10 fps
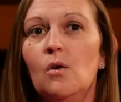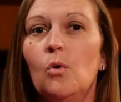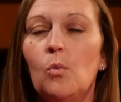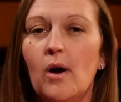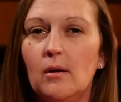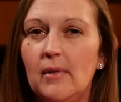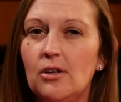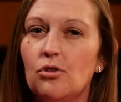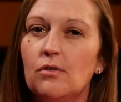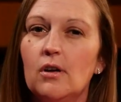We want to make
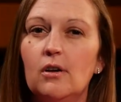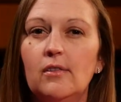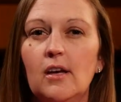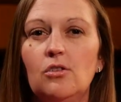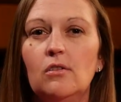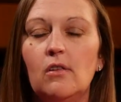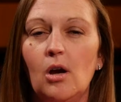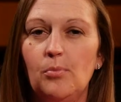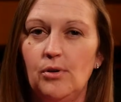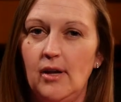sure that our sessions
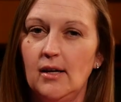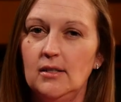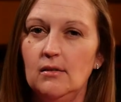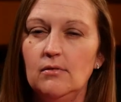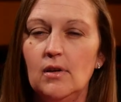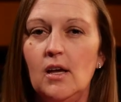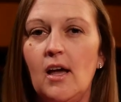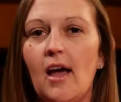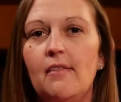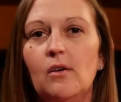are productive
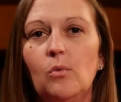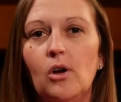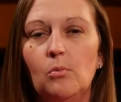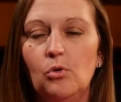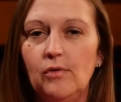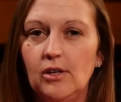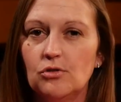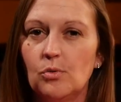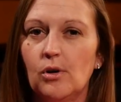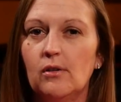and that we are moving
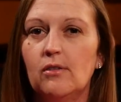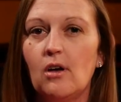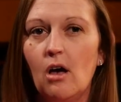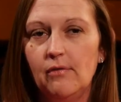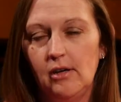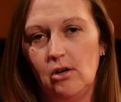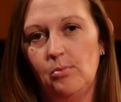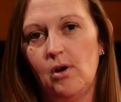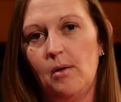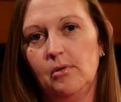towards solving our
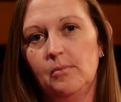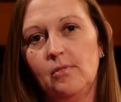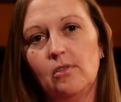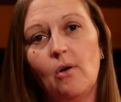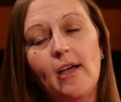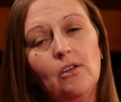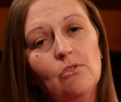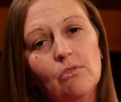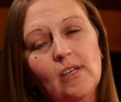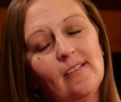problem. So I
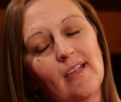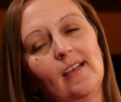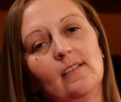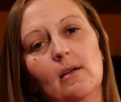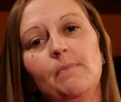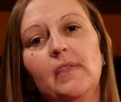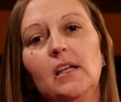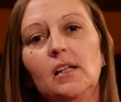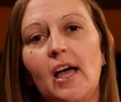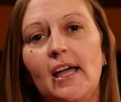usually say
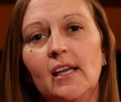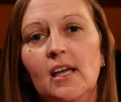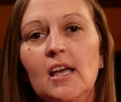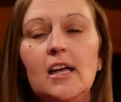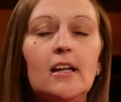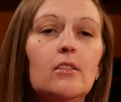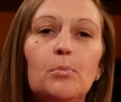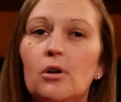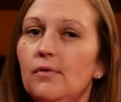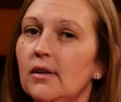something like, it's
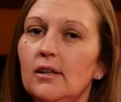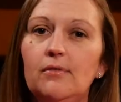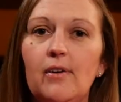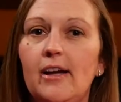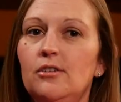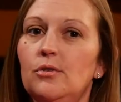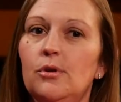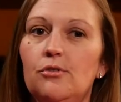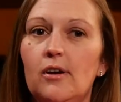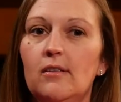perfectly fine to
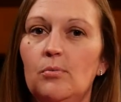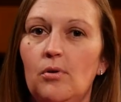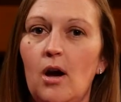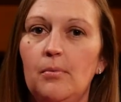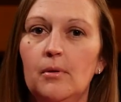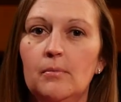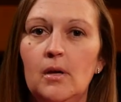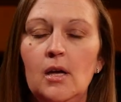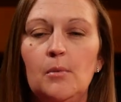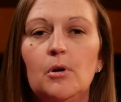address a problem,
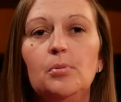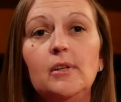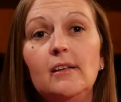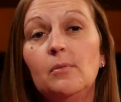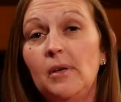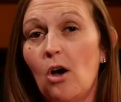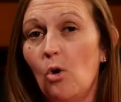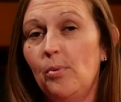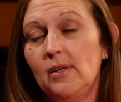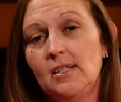but please be
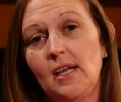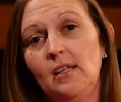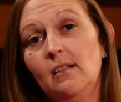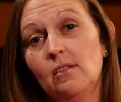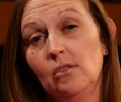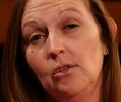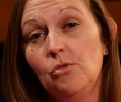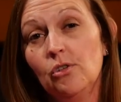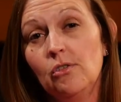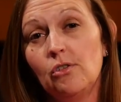open to any
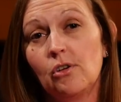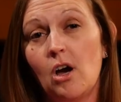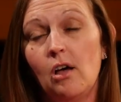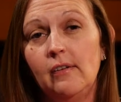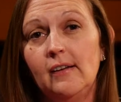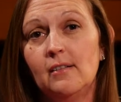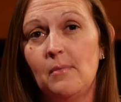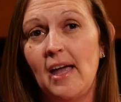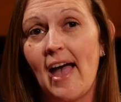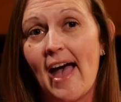solutions your colleagues
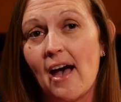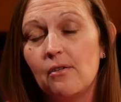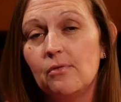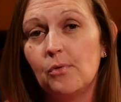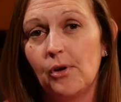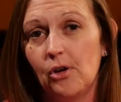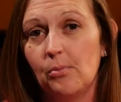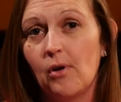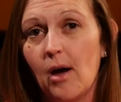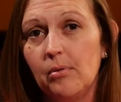may have for your
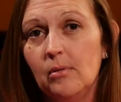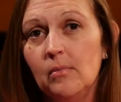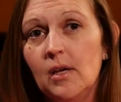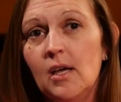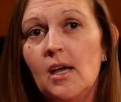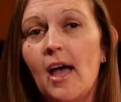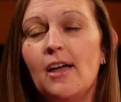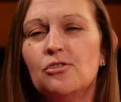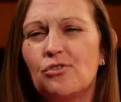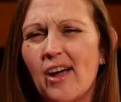problem,
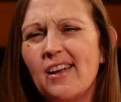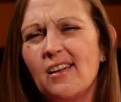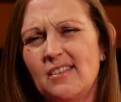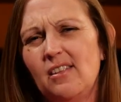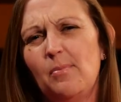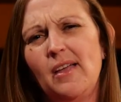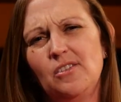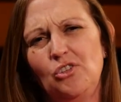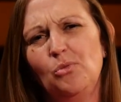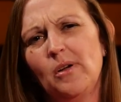and try not to spend
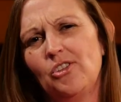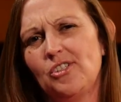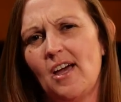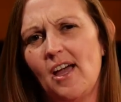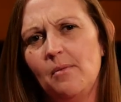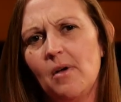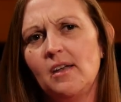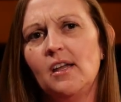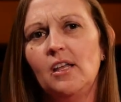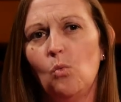too much time
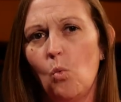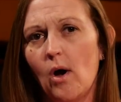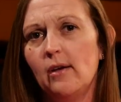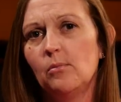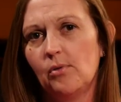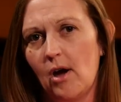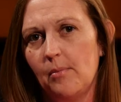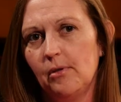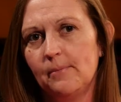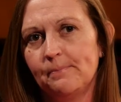on any one
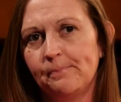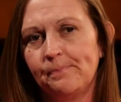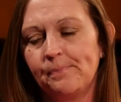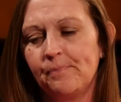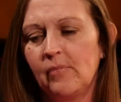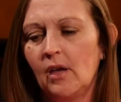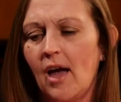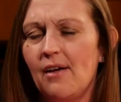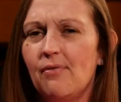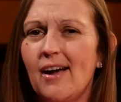problem.
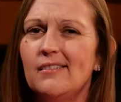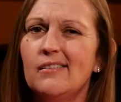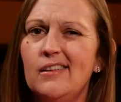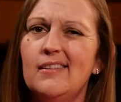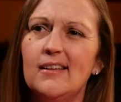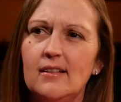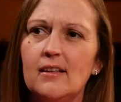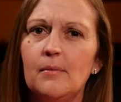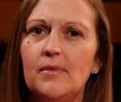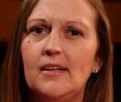I find that this sets
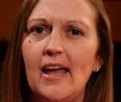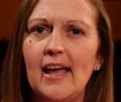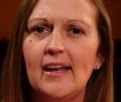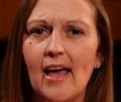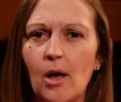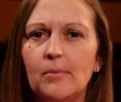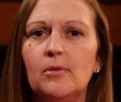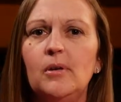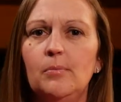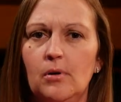up the day and
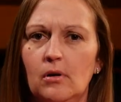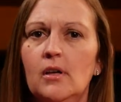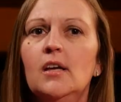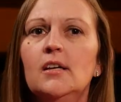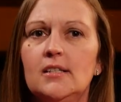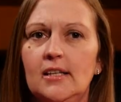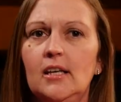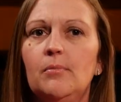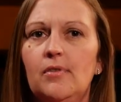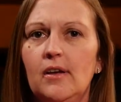helps people to
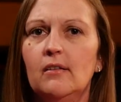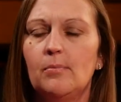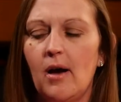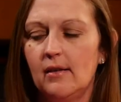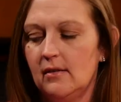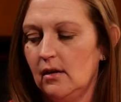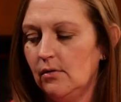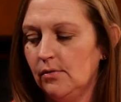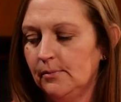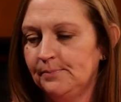keep things
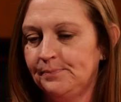positive.